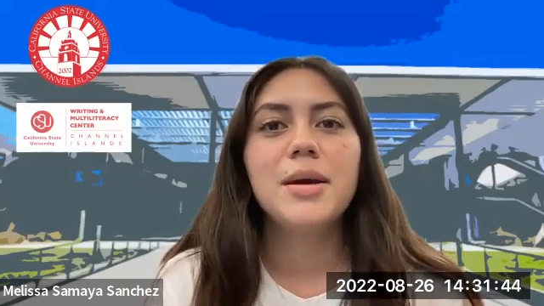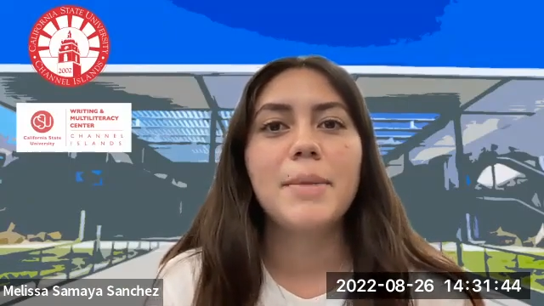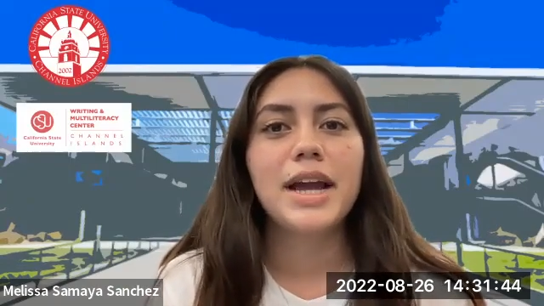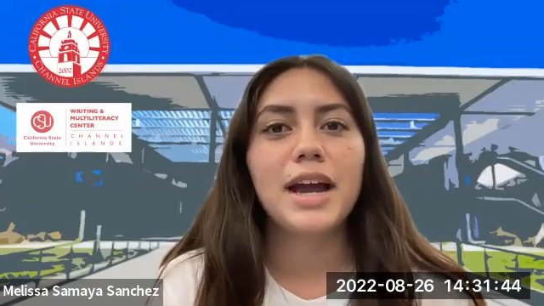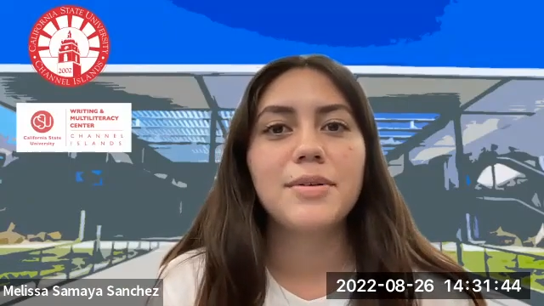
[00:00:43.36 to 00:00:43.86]

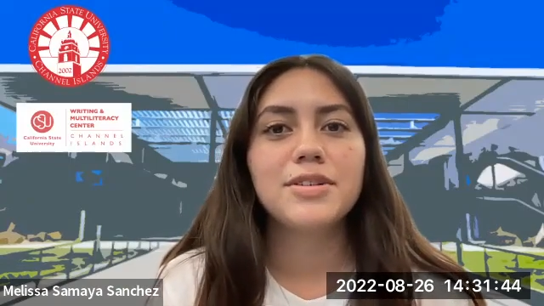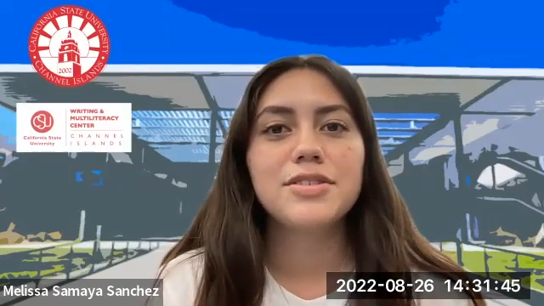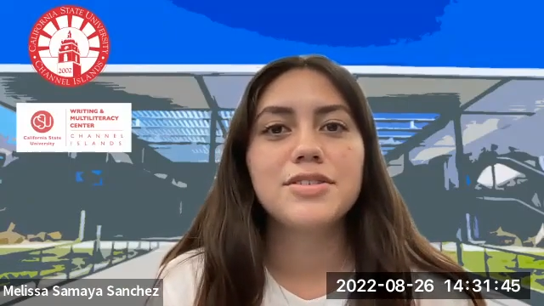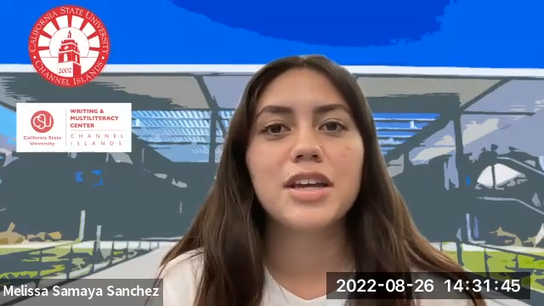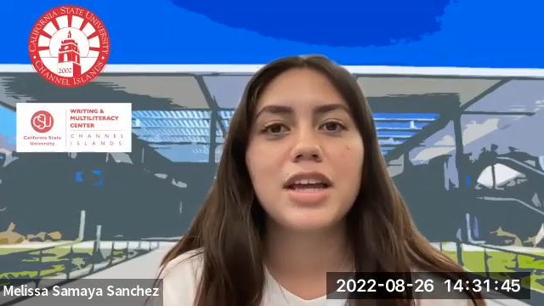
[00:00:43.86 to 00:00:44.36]
My
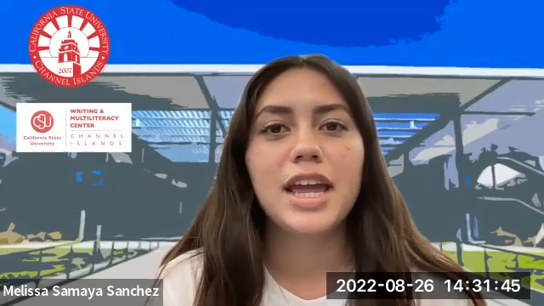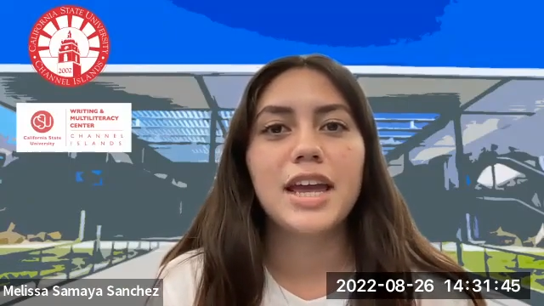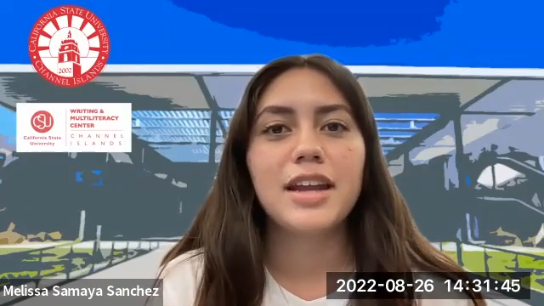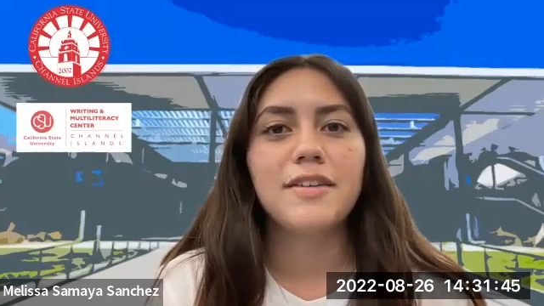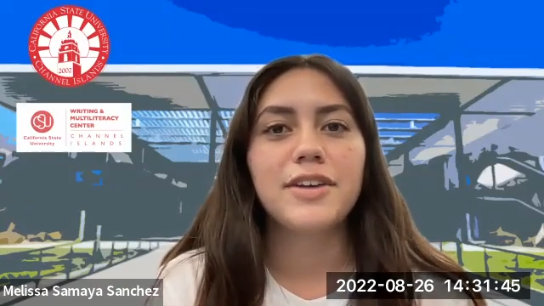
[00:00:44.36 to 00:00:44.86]
hours
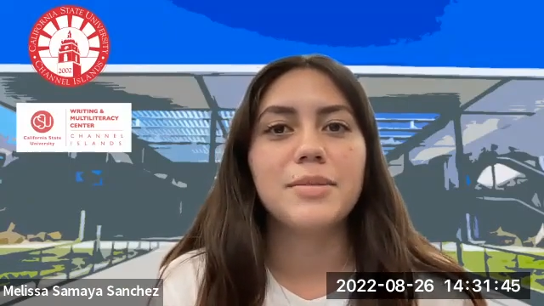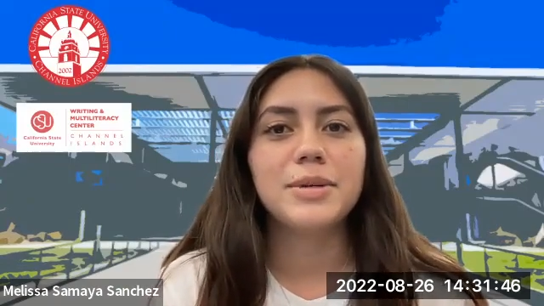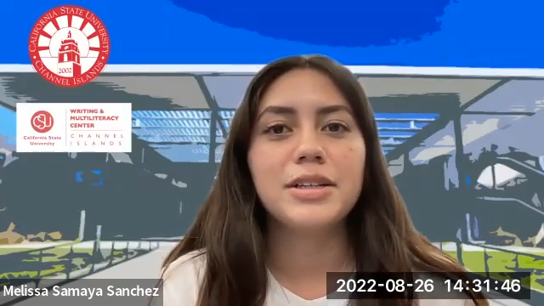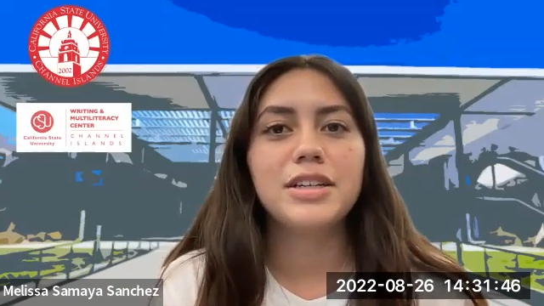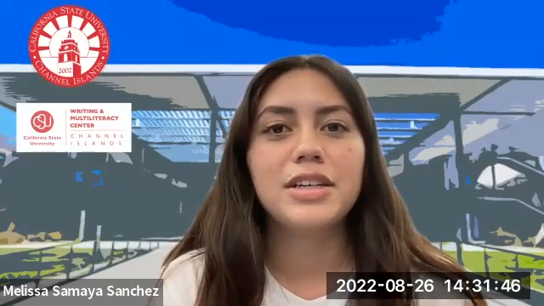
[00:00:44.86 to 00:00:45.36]
and
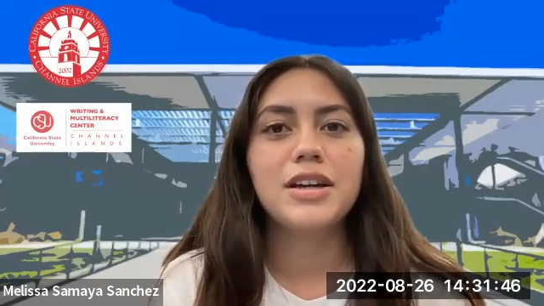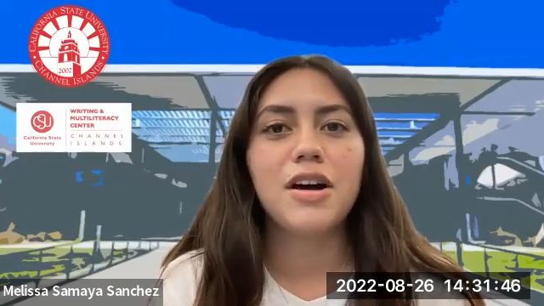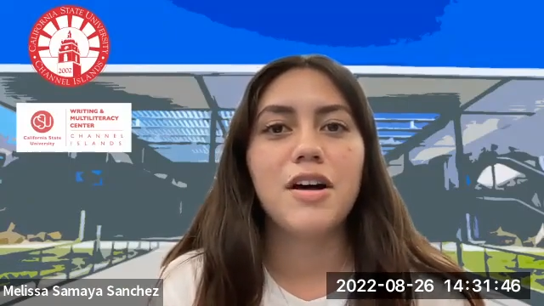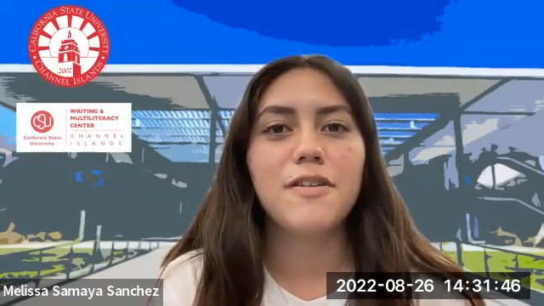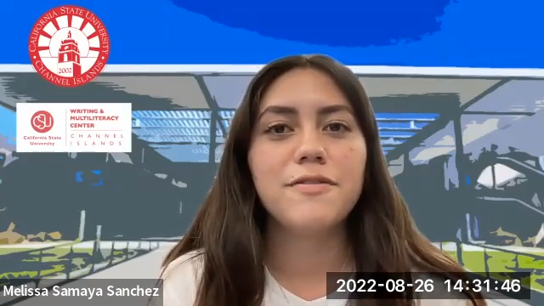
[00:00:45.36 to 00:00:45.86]
availability
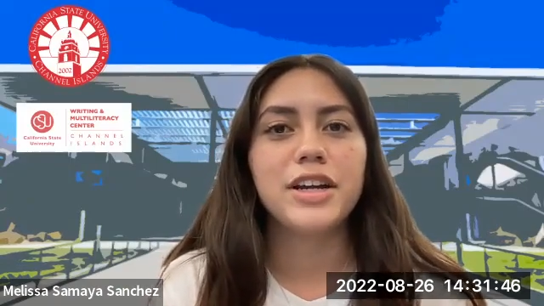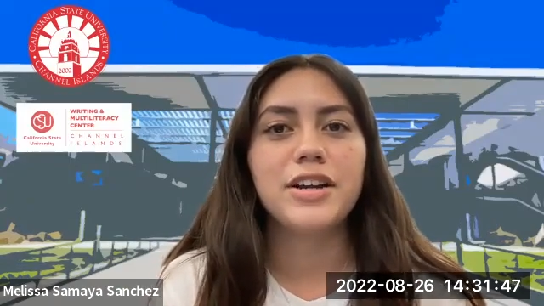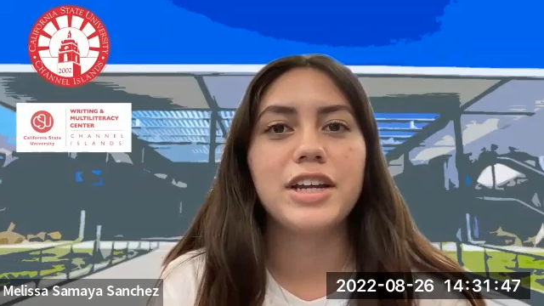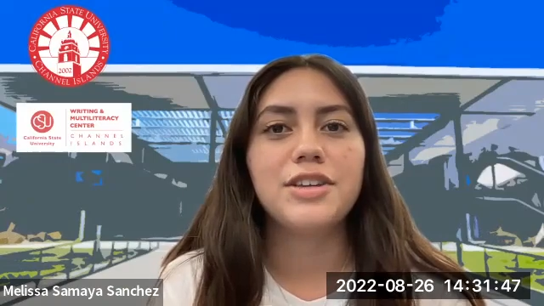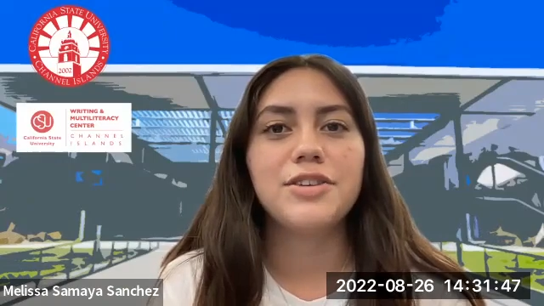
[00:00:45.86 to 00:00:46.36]
all
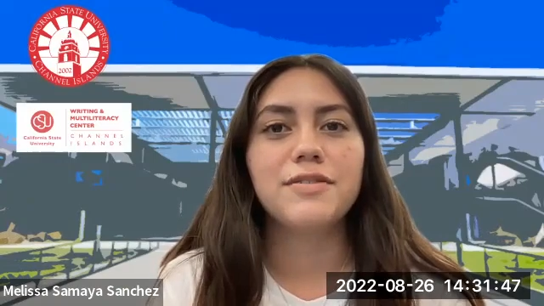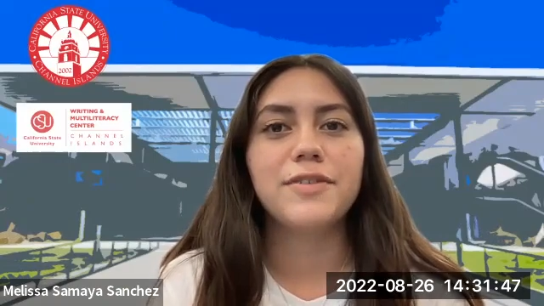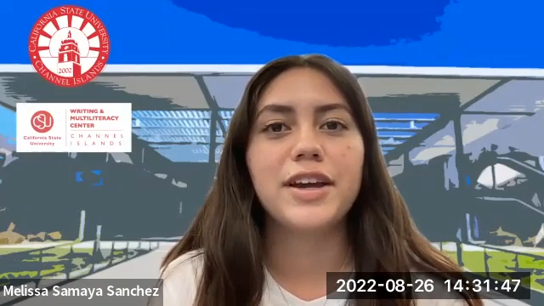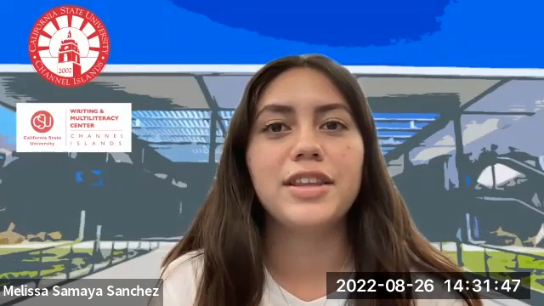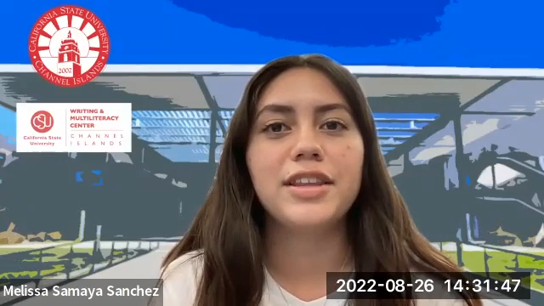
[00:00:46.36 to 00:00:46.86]
vary, and you can
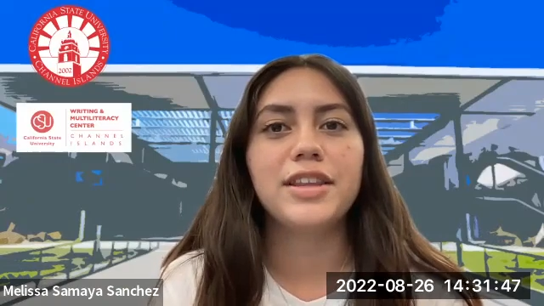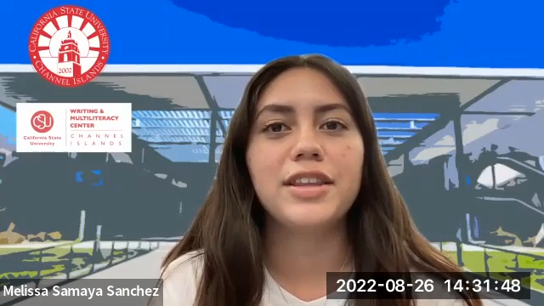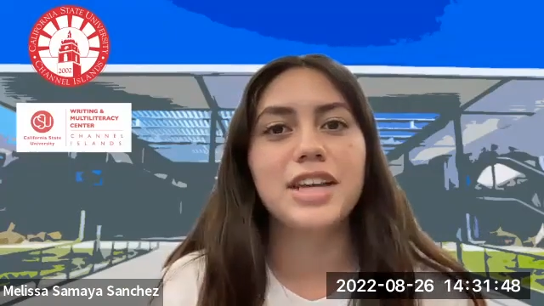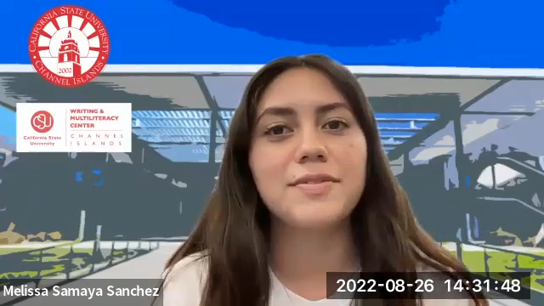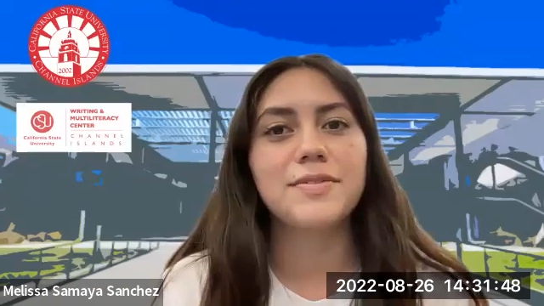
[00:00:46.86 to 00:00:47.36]
find that on
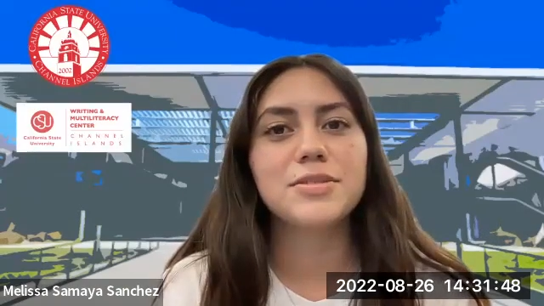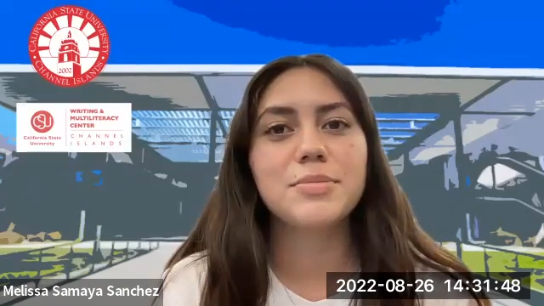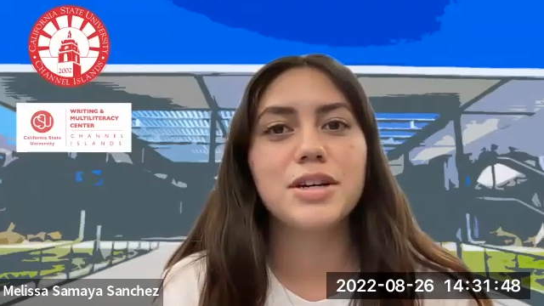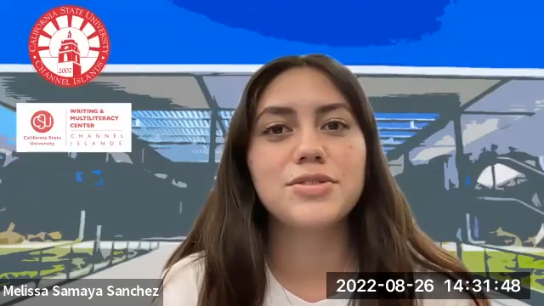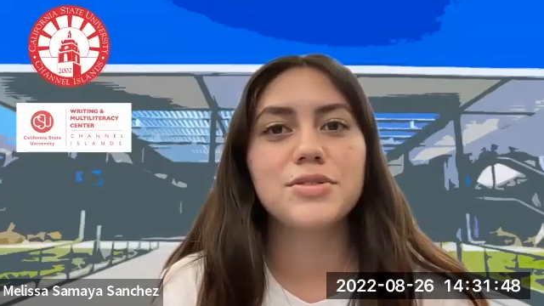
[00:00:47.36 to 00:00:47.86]
your Canvas
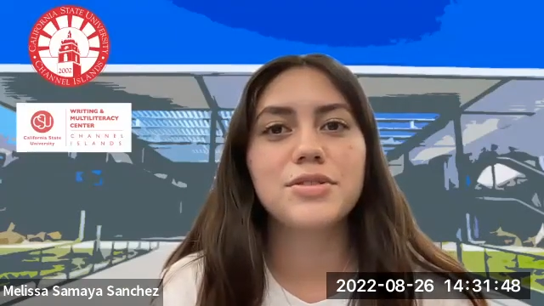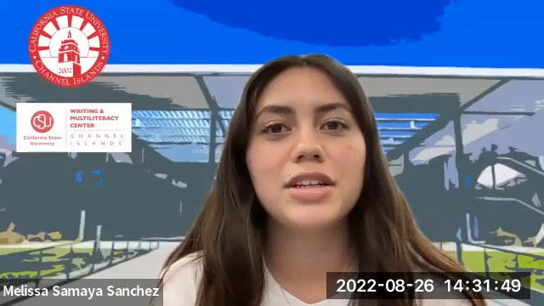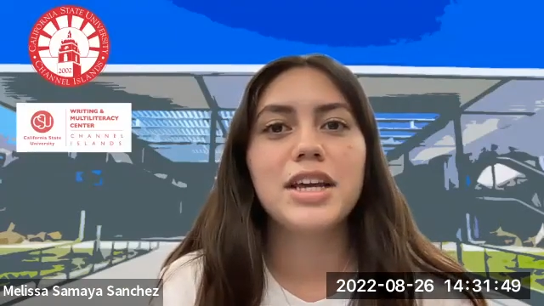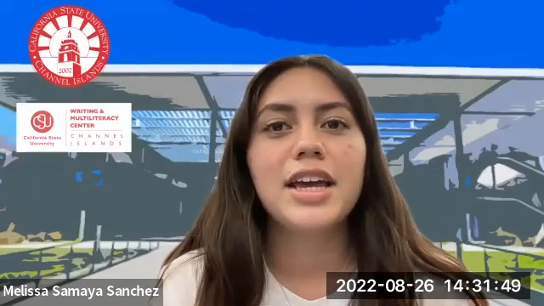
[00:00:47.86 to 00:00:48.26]
module,